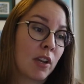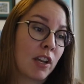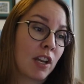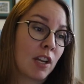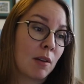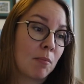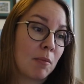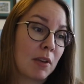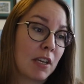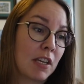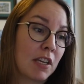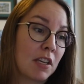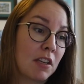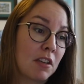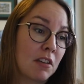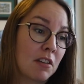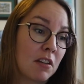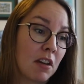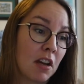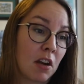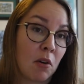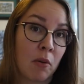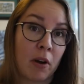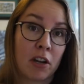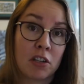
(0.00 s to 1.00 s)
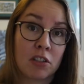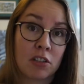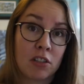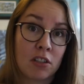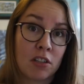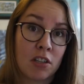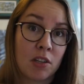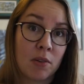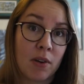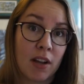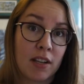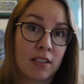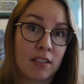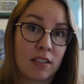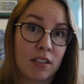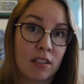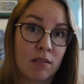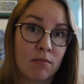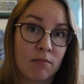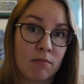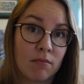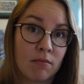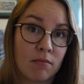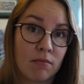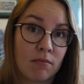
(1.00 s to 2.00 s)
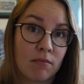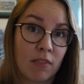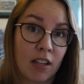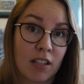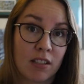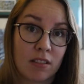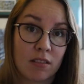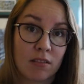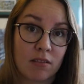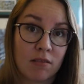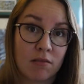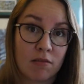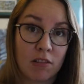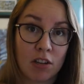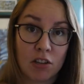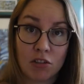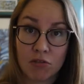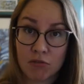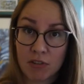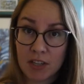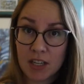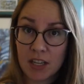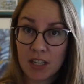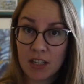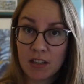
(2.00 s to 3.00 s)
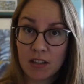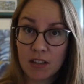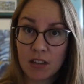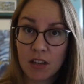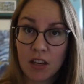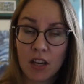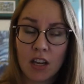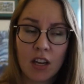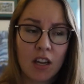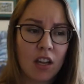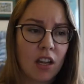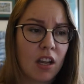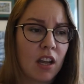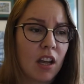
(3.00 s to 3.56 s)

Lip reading: So it can be a question you ask them that's intriguing.